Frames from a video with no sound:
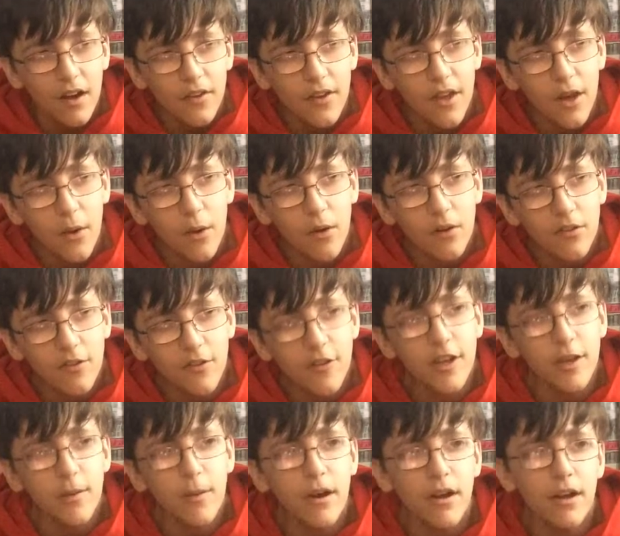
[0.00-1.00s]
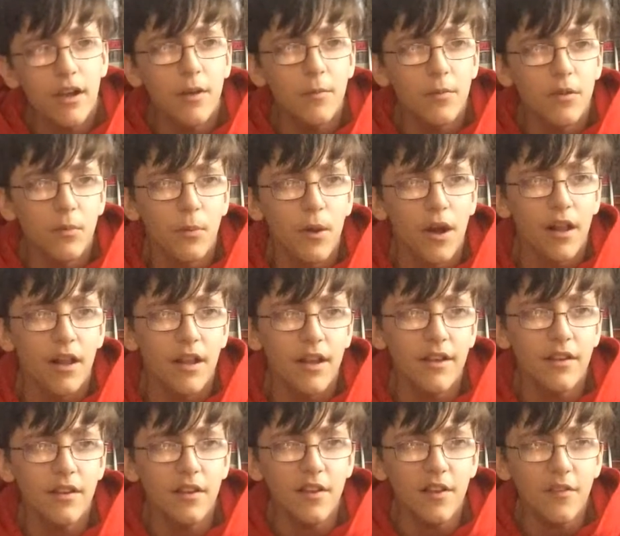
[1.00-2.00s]
Now, I was thinking about him as well.
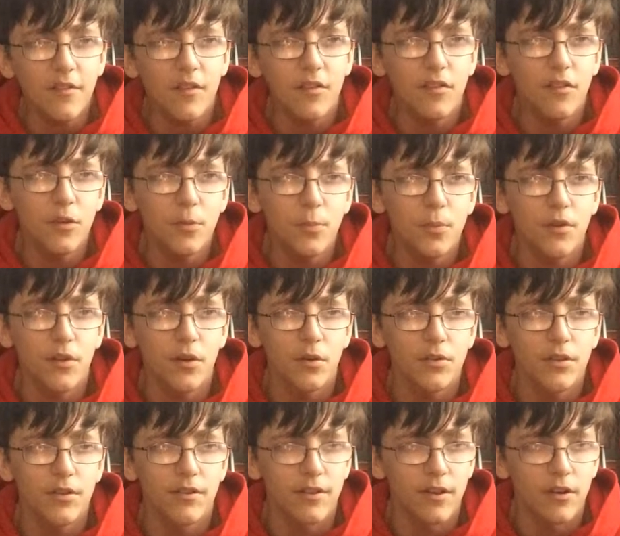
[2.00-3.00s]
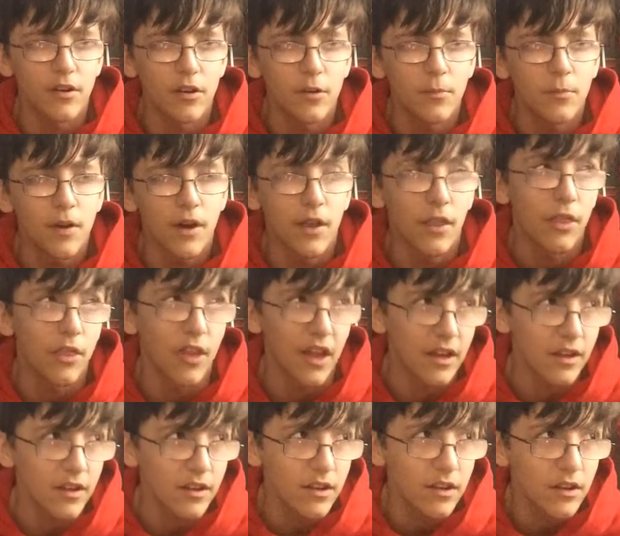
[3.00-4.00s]
He does have the super soldier serum, I
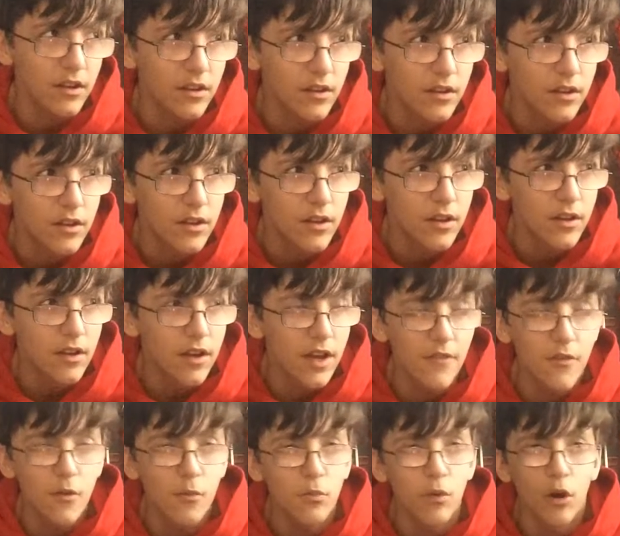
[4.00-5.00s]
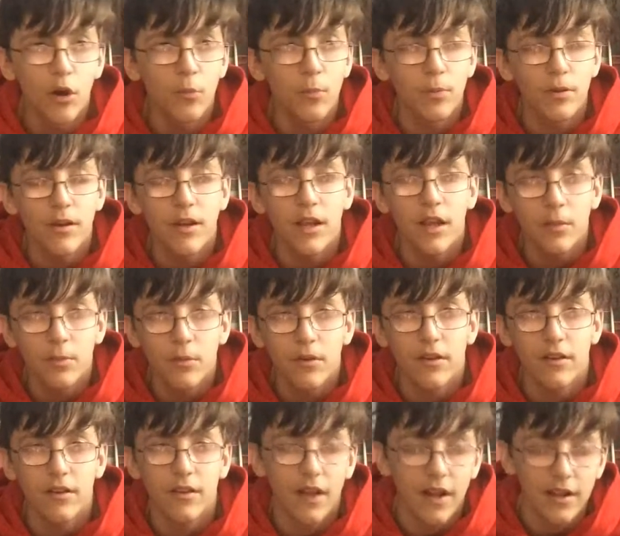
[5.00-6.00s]
think. If I'm wrong, please
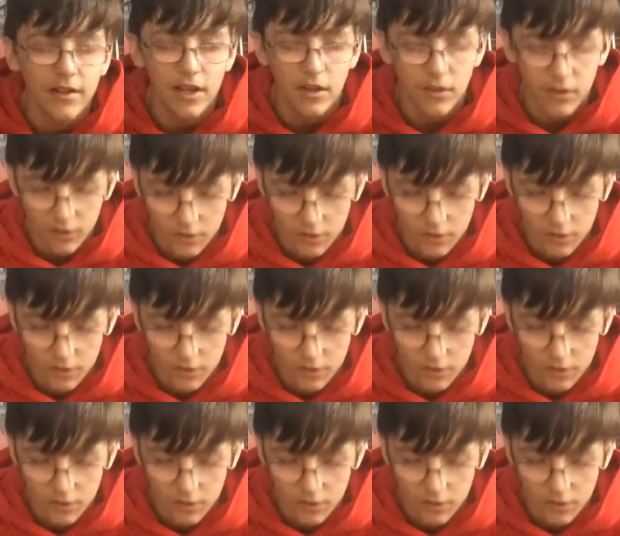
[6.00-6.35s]
put that down